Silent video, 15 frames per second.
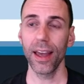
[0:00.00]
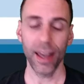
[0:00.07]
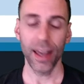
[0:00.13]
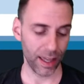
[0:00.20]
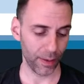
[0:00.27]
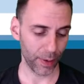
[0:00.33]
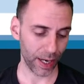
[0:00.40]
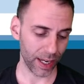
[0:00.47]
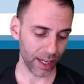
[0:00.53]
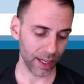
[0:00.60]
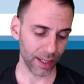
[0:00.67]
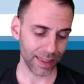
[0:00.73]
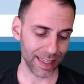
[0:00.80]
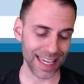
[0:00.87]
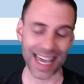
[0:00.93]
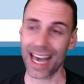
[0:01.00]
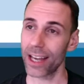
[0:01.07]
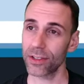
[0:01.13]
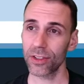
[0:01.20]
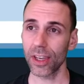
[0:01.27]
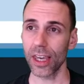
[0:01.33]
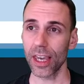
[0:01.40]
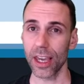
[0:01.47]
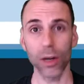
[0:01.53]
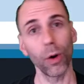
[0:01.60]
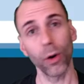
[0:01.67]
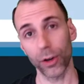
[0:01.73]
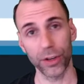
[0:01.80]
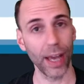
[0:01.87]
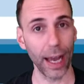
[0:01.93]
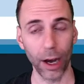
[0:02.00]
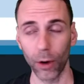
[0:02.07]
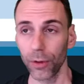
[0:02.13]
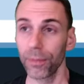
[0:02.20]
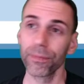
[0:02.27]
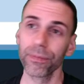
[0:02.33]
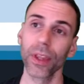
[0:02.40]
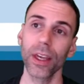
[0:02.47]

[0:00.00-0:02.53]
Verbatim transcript: And when I hit the S key or down,